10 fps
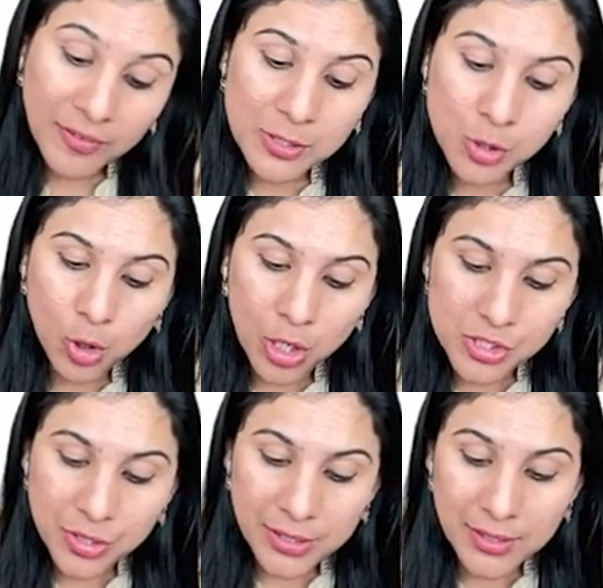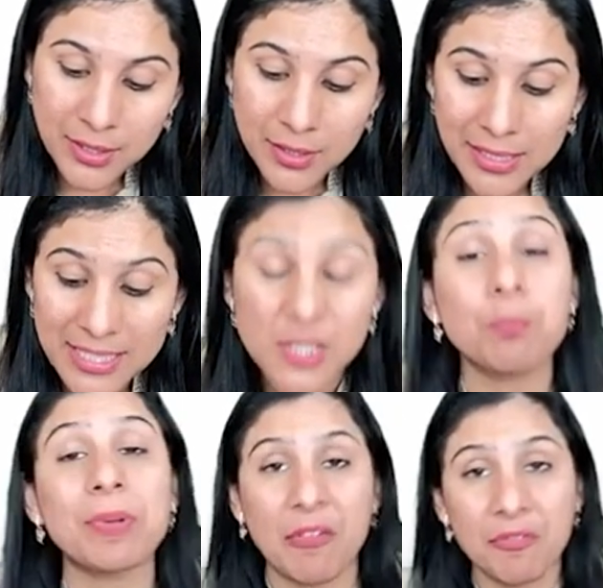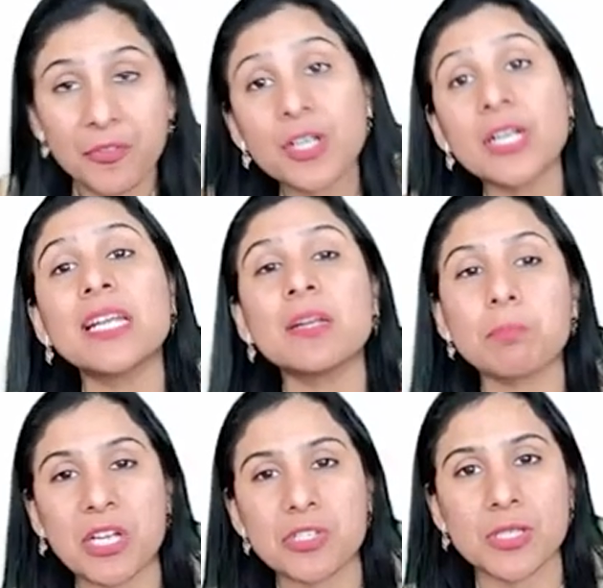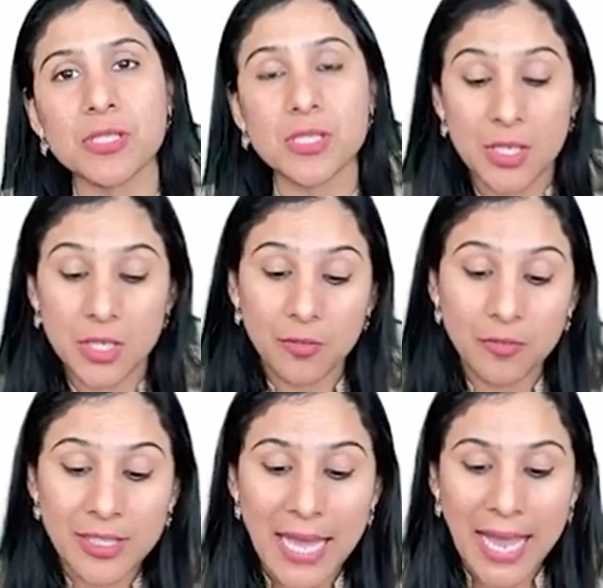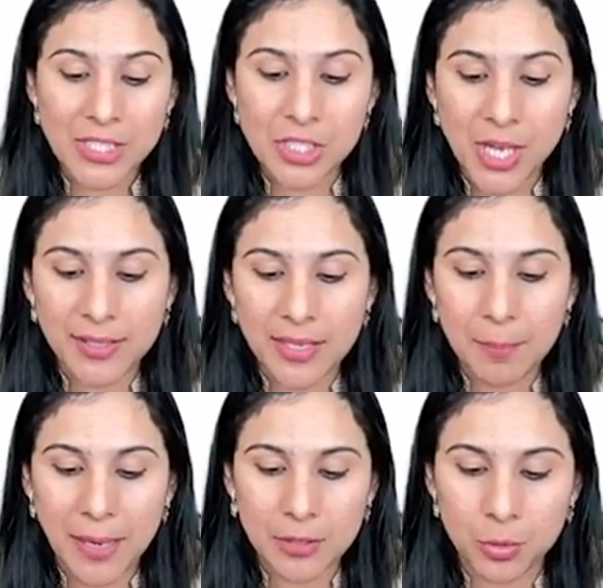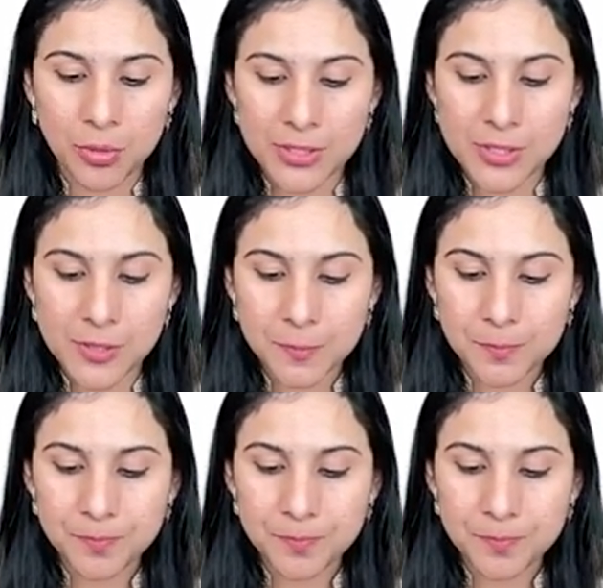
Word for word: vasoconstrictor is preferred in patients with angina pectoris.